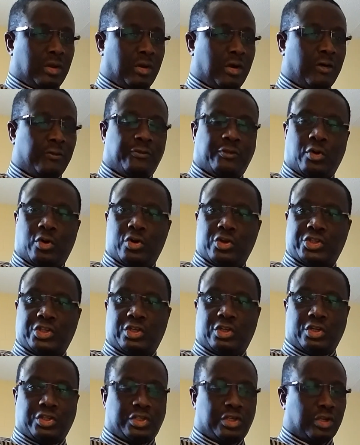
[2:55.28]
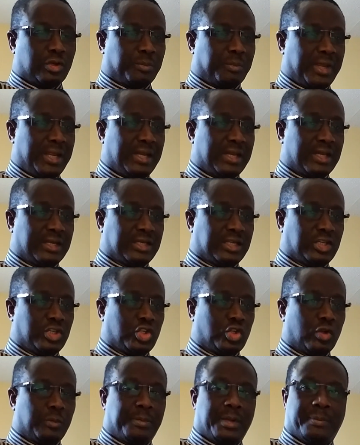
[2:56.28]
Of course, does not mean that it
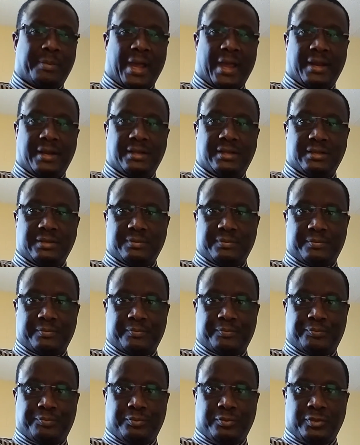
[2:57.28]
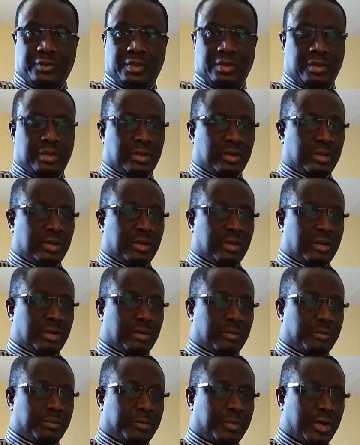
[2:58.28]
should be banned,
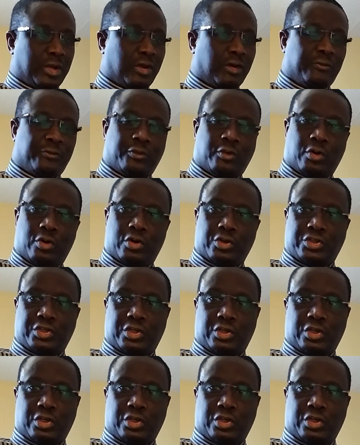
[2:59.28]
but of course